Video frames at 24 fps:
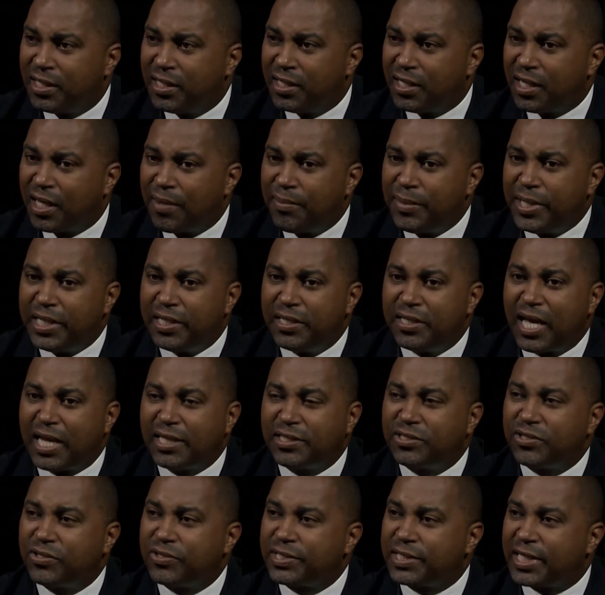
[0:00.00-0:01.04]
I mean, that's
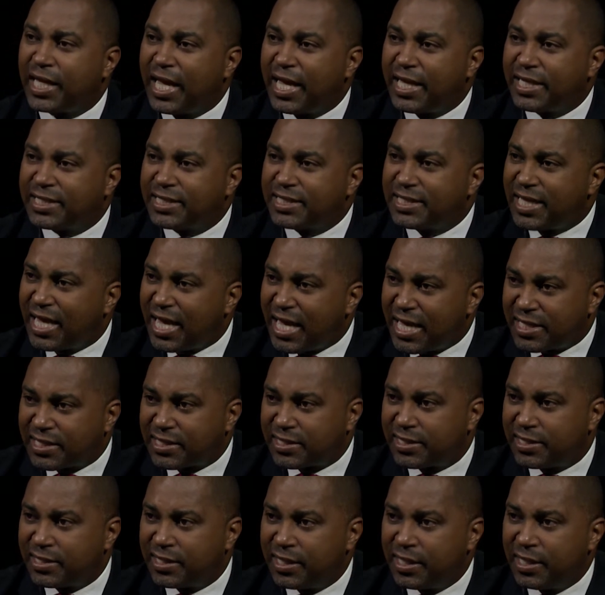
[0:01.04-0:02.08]
just
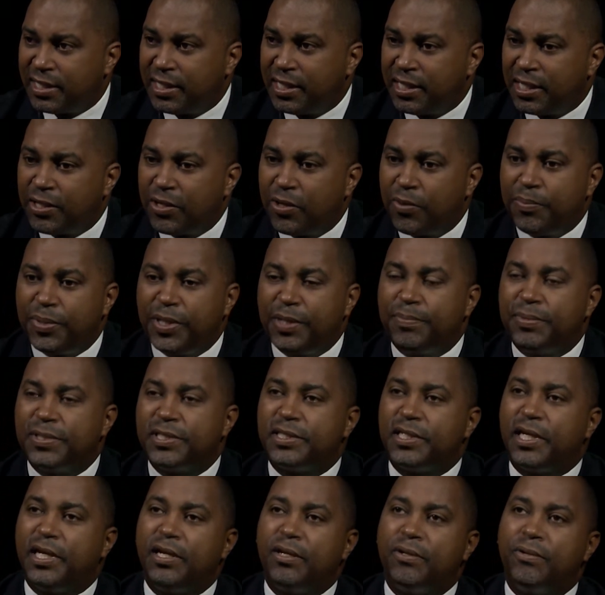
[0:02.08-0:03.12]
excess. Mm-hmm. Now people
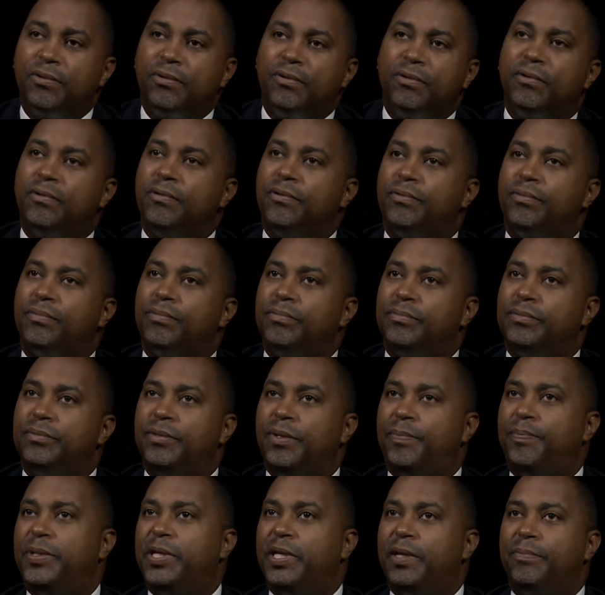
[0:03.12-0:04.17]
saying, oh,
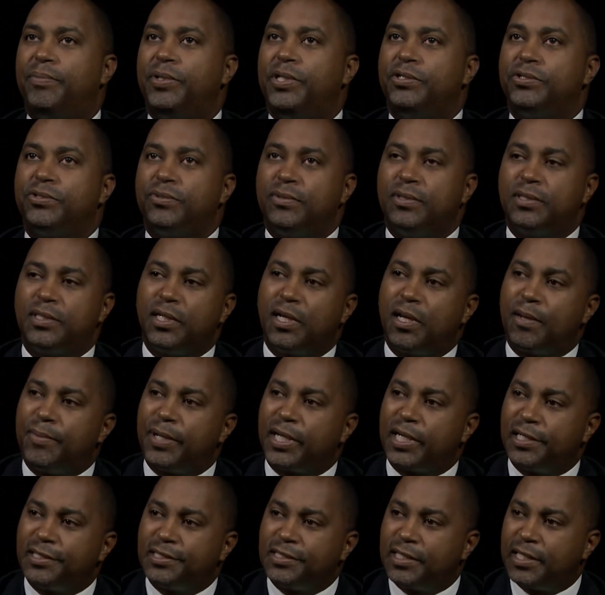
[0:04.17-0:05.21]
the PNP shouldn't talk
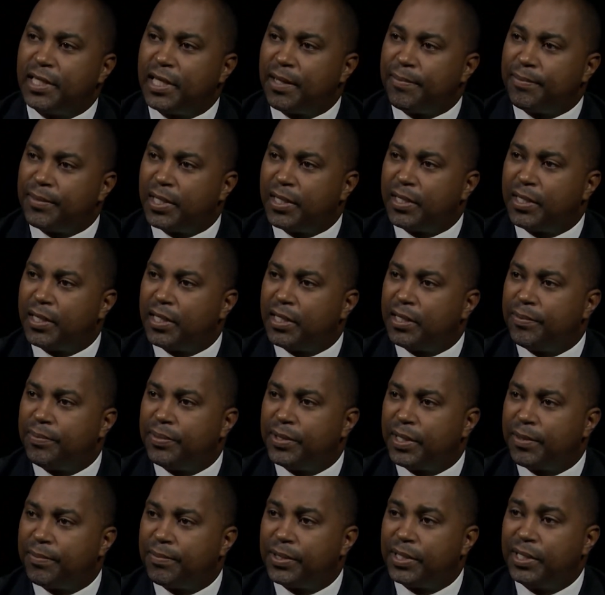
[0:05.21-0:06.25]
because it happened under the
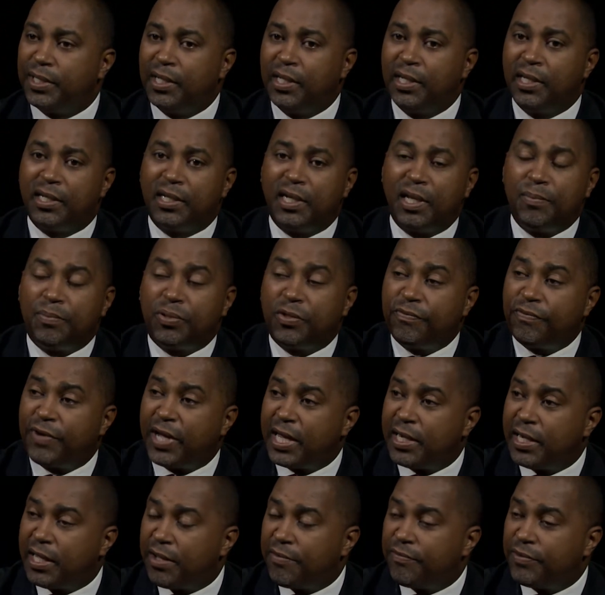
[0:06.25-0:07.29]
PNP. Then
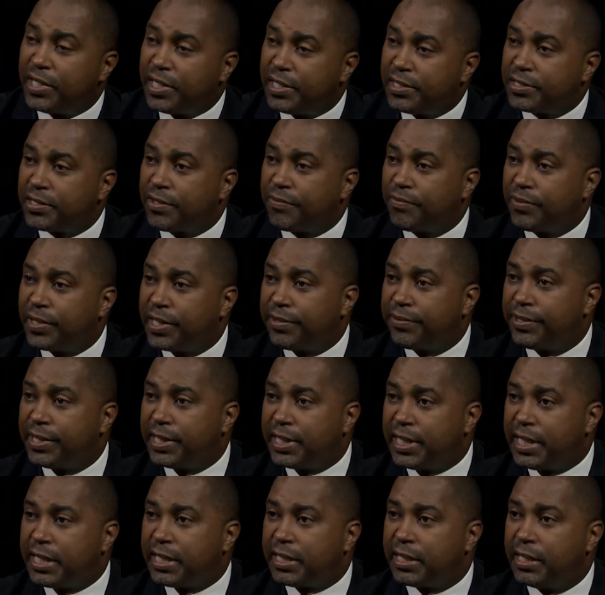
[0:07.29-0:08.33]
provide the evidence of where it
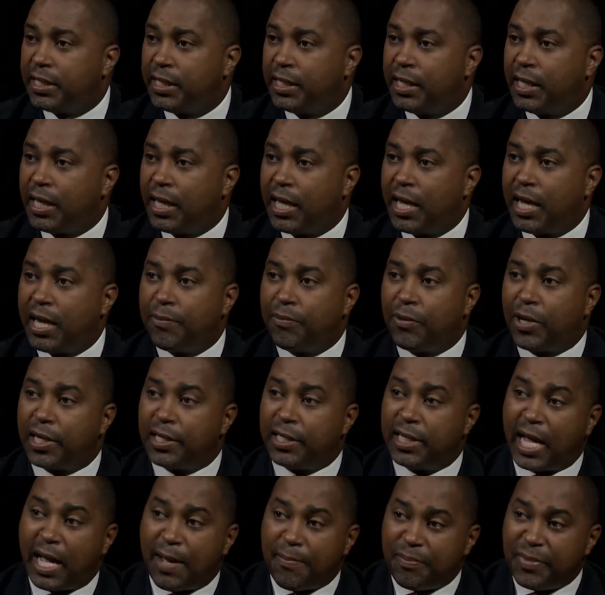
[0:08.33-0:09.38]
did. Mm-hmm. And what,
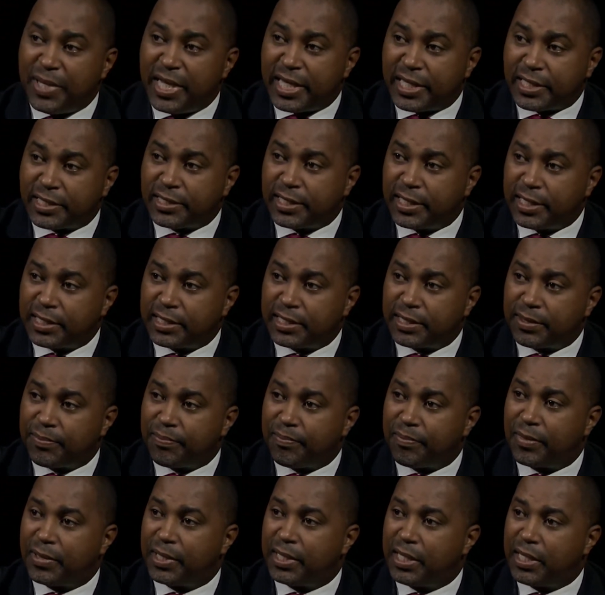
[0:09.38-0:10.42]
that makes it,
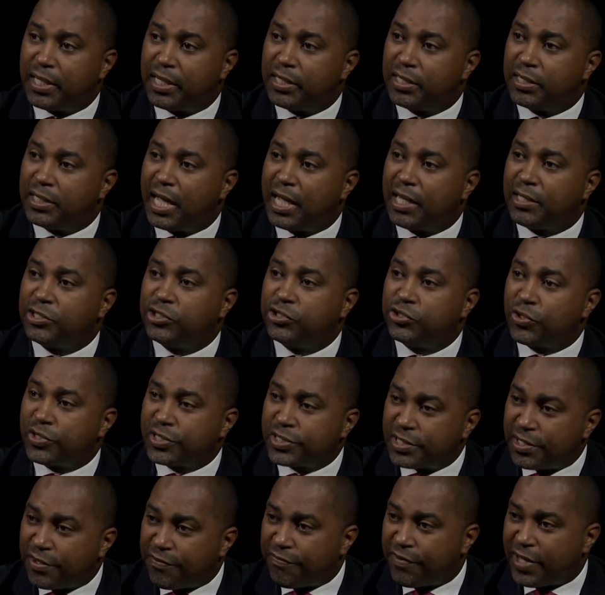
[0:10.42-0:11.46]
that
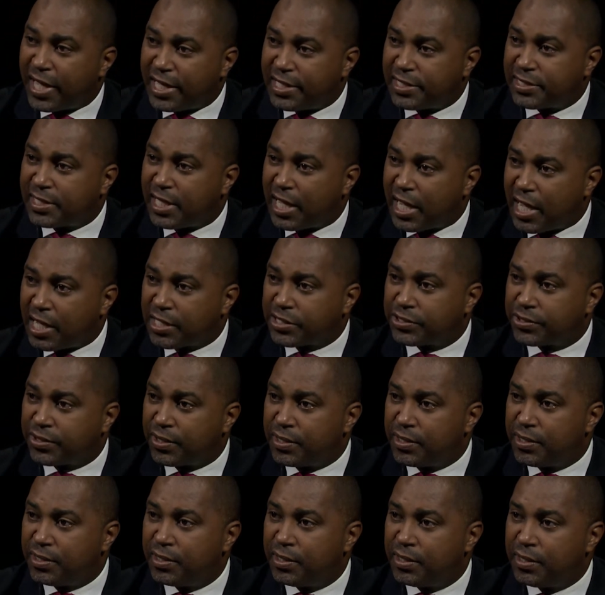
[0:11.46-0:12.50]
justifies the action?
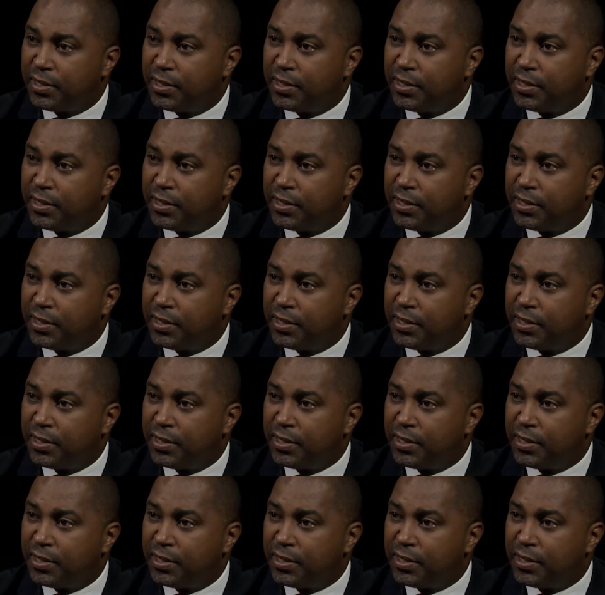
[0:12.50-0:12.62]
Mm-hmm.